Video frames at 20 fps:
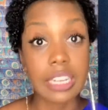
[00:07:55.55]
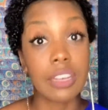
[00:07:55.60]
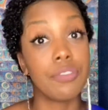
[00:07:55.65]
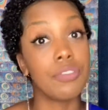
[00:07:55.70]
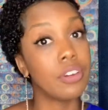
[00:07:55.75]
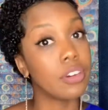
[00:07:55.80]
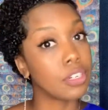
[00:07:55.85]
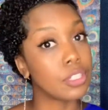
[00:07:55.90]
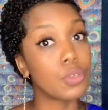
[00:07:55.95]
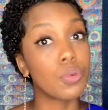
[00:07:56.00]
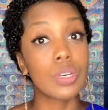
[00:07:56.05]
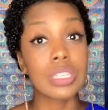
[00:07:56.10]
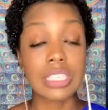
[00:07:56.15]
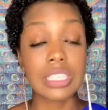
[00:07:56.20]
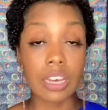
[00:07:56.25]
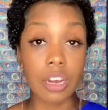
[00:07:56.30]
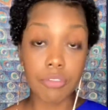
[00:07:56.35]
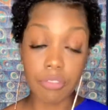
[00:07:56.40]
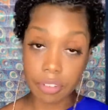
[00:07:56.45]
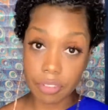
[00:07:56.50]
If you're doing
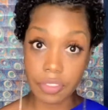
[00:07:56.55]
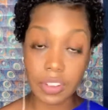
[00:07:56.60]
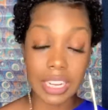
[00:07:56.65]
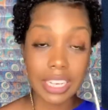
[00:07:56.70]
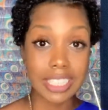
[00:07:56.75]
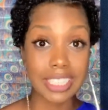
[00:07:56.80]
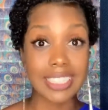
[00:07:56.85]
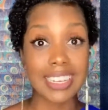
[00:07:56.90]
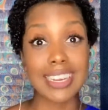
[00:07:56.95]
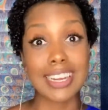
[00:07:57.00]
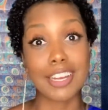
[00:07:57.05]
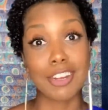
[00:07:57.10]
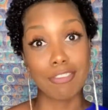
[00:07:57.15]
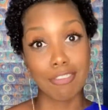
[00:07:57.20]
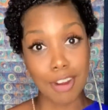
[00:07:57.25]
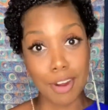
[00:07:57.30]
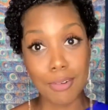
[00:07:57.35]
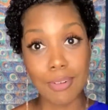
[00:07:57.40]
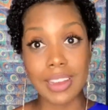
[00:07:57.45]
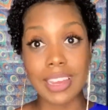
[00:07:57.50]
self-reflection and
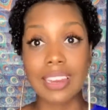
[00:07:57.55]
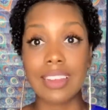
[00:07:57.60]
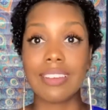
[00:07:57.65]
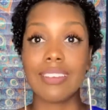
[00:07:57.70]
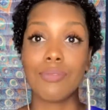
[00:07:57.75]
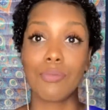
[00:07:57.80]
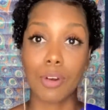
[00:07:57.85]
growing and